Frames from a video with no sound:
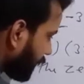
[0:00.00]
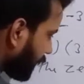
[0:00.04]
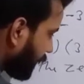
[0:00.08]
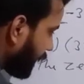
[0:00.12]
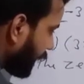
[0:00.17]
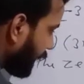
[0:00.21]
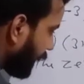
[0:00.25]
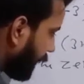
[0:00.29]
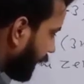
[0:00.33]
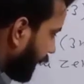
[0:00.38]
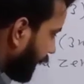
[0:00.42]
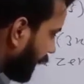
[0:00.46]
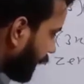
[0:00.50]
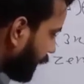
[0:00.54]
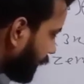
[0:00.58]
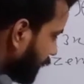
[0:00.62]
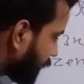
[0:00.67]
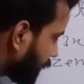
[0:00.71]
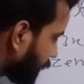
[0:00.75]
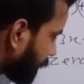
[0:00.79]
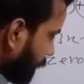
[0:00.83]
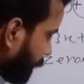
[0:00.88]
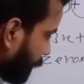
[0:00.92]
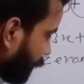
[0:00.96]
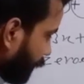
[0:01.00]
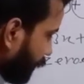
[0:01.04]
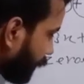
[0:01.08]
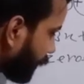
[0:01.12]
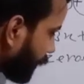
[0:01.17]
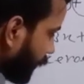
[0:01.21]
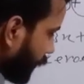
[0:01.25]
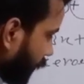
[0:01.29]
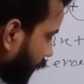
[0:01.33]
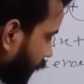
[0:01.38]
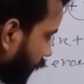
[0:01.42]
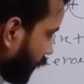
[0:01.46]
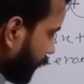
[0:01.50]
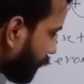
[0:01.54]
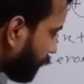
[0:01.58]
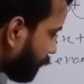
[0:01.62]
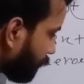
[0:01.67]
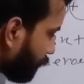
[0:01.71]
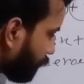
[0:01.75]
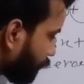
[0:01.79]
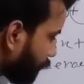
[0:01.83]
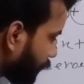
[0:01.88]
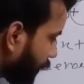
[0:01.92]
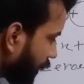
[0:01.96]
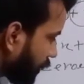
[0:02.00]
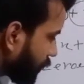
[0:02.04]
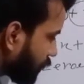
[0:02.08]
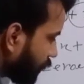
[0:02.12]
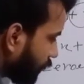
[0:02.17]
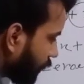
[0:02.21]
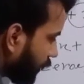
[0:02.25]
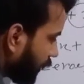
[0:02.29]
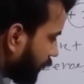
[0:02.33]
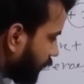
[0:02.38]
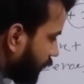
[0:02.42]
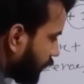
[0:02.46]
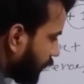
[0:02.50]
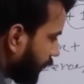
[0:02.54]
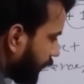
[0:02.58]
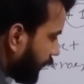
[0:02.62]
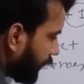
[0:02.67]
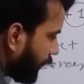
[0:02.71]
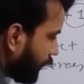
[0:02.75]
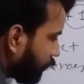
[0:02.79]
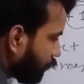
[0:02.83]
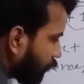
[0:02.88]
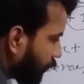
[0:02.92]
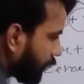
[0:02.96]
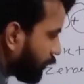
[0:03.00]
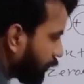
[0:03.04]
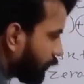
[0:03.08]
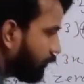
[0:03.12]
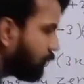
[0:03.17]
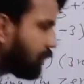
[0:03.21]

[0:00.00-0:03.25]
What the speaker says: 3x plus 1 equal to